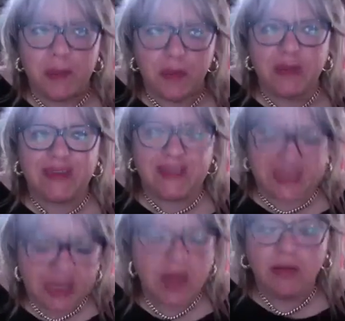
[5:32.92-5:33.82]
did
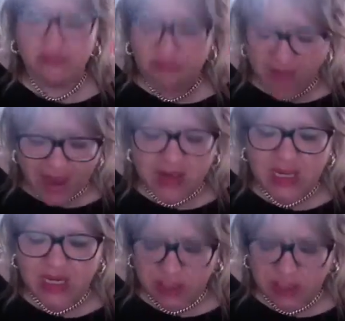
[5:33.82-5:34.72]
very
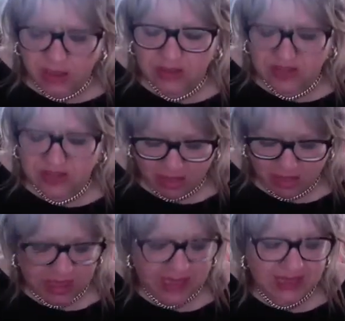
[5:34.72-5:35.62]
good
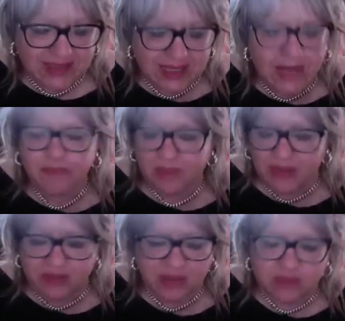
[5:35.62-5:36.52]
things in
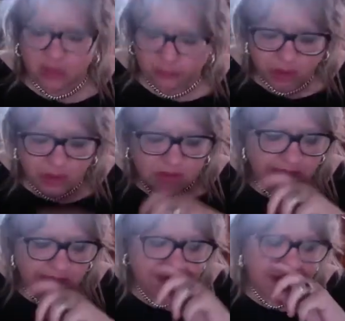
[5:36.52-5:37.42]
terms of projects
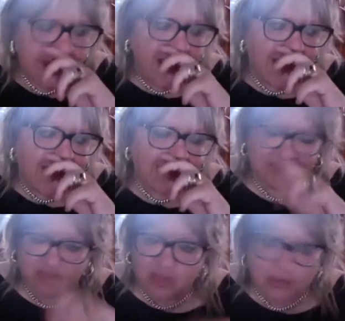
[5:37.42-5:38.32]
and in
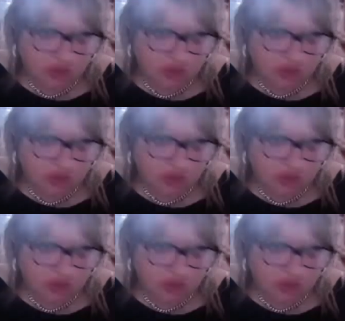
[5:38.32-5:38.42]
terms of